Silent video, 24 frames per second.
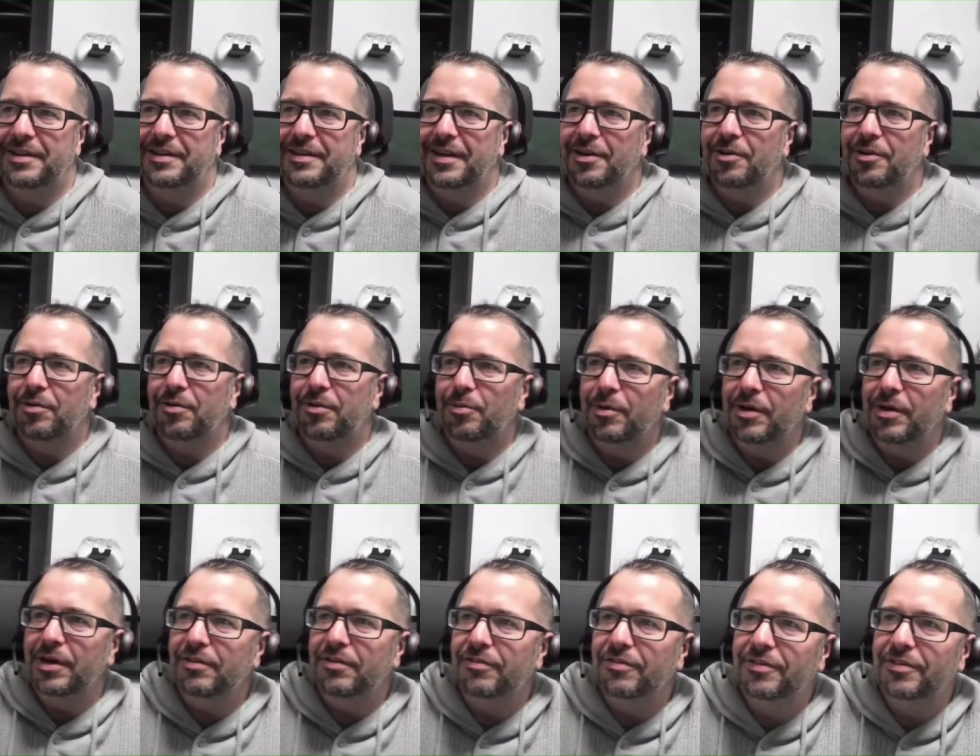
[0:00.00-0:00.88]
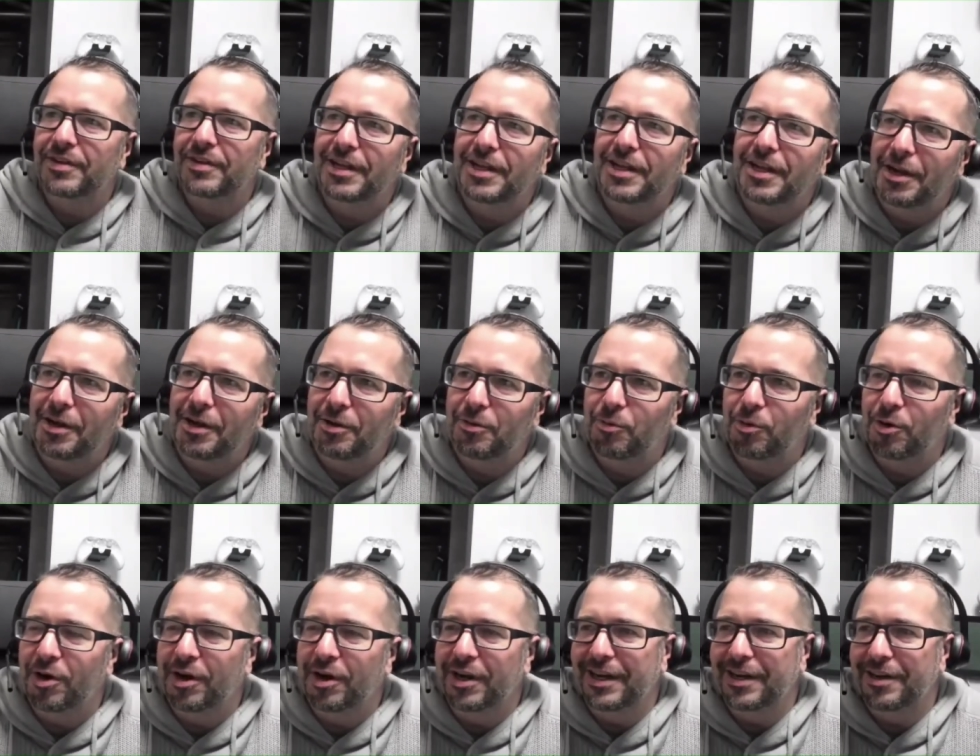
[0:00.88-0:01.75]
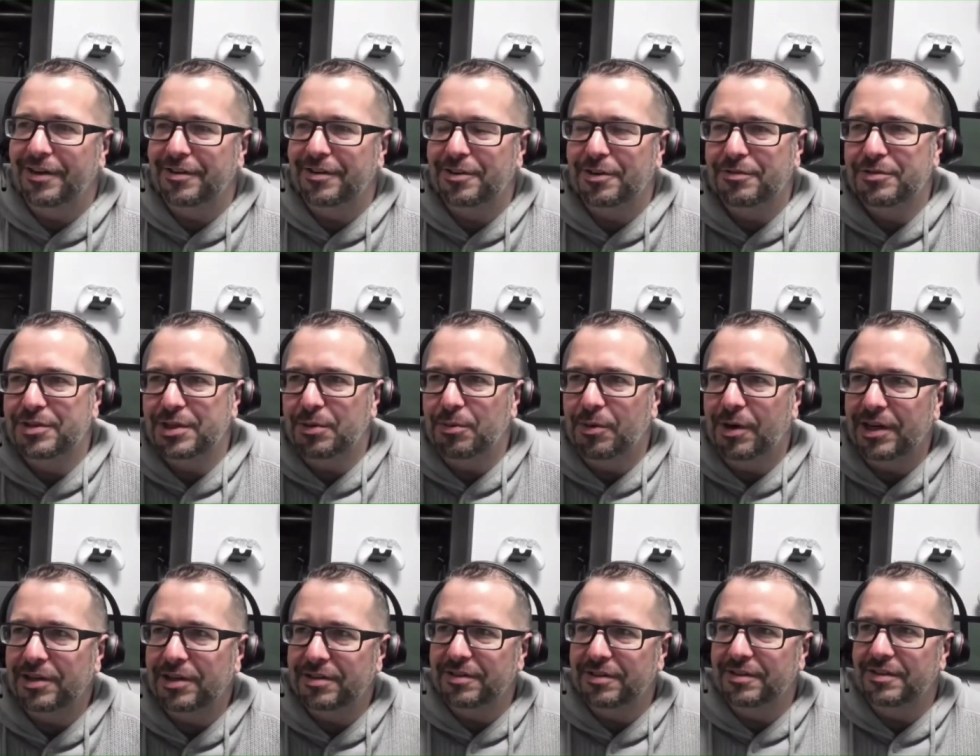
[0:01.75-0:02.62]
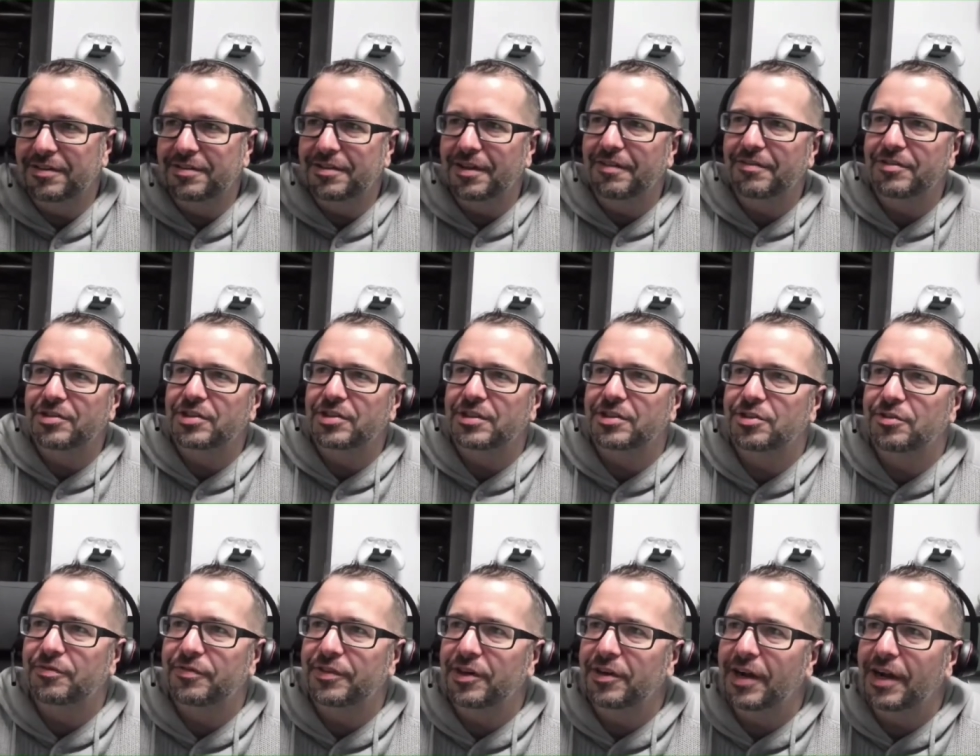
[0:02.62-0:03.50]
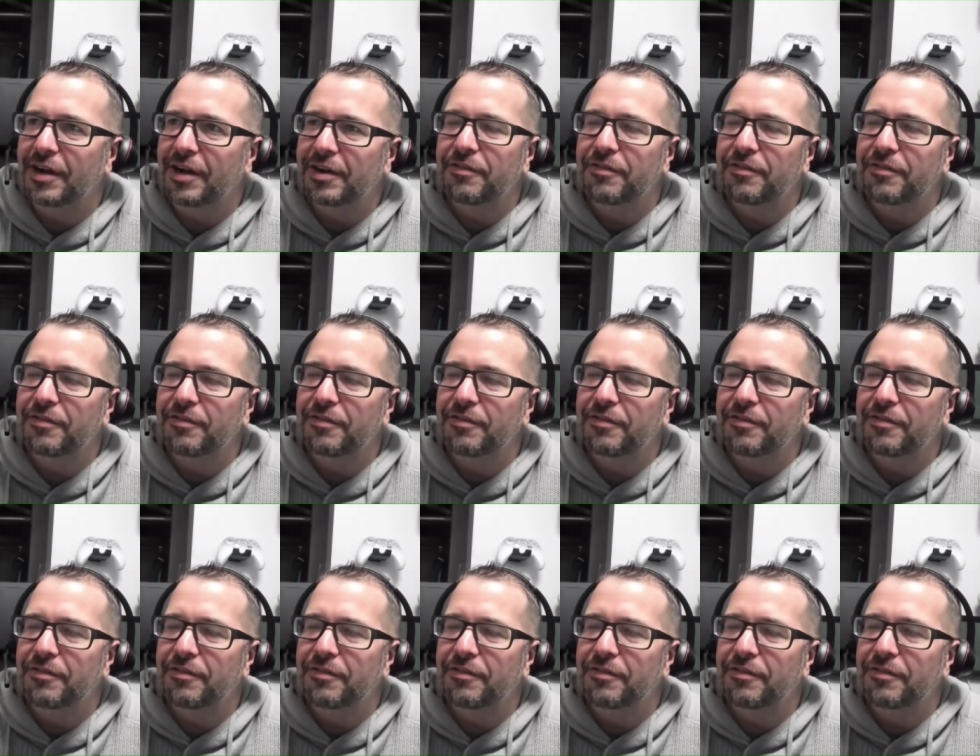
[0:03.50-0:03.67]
tell the wife, and, and we're on air, so if she watches this, obviously she'll figure out.